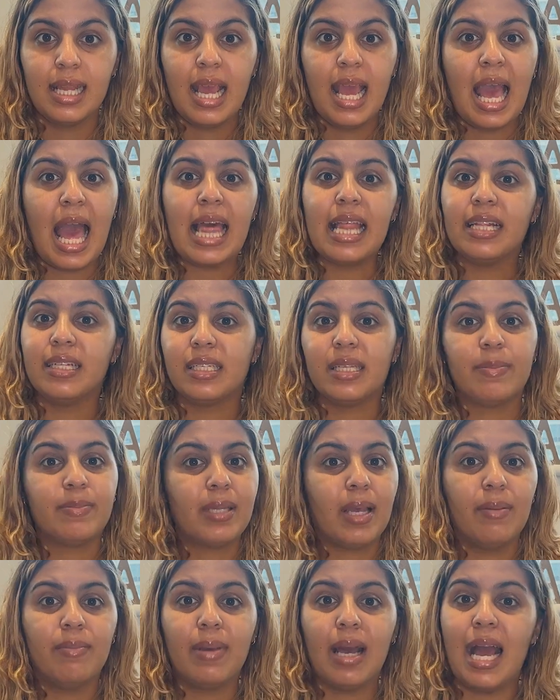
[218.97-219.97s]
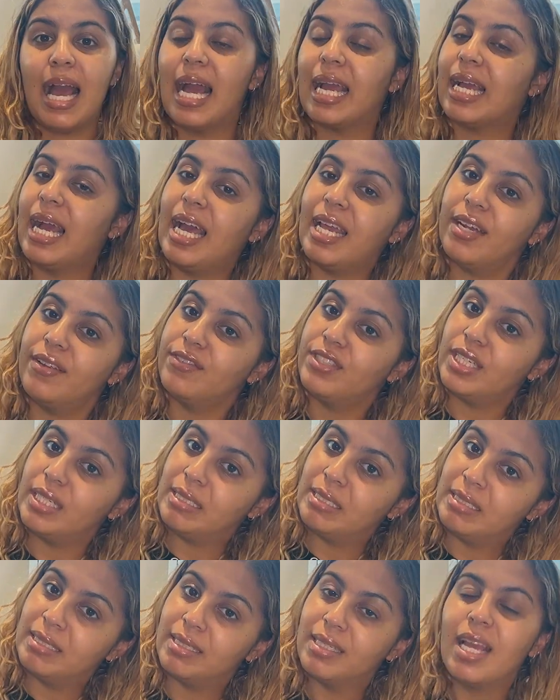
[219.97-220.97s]
And in September, I kind of
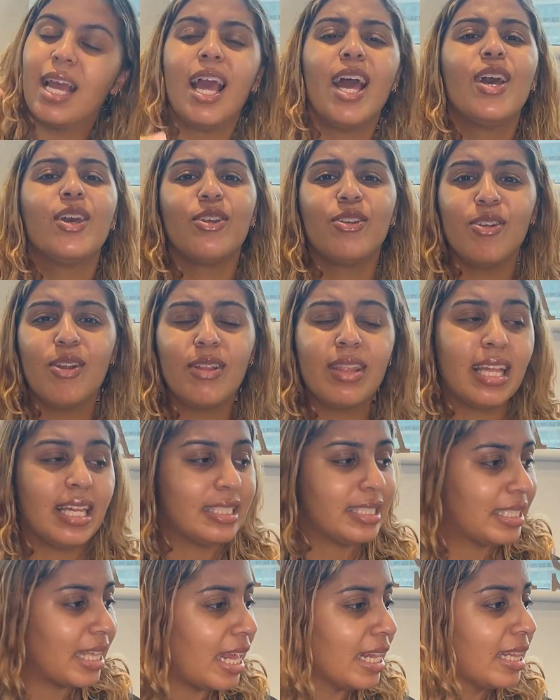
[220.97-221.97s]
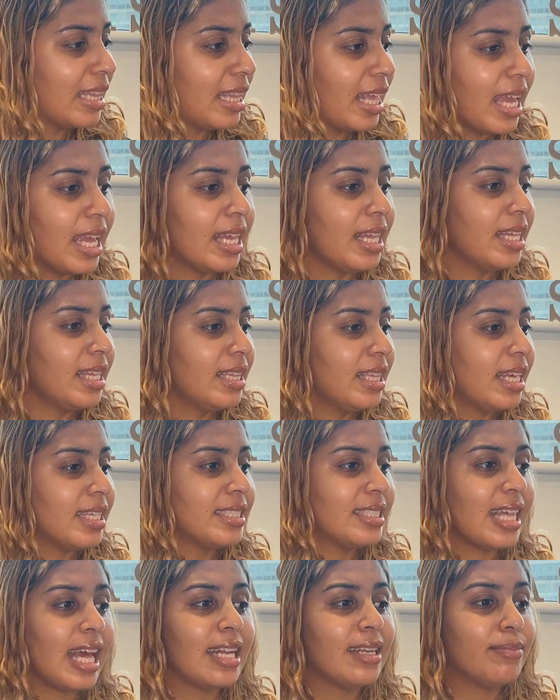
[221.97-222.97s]
just, there's that thing, there's
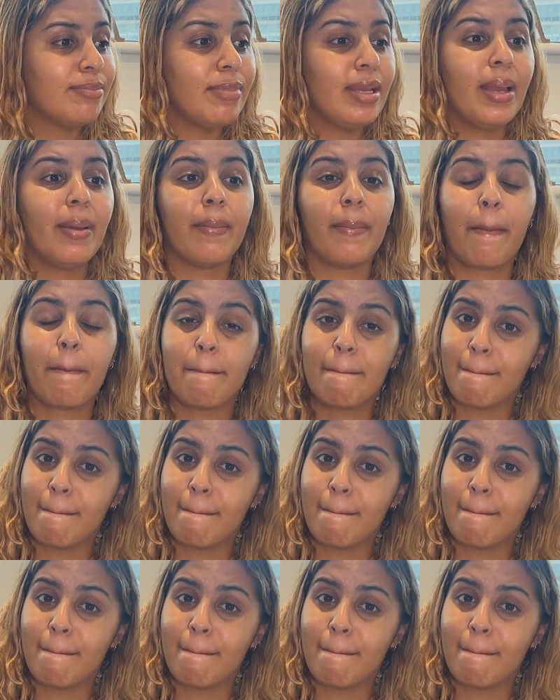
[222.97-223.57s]
that meme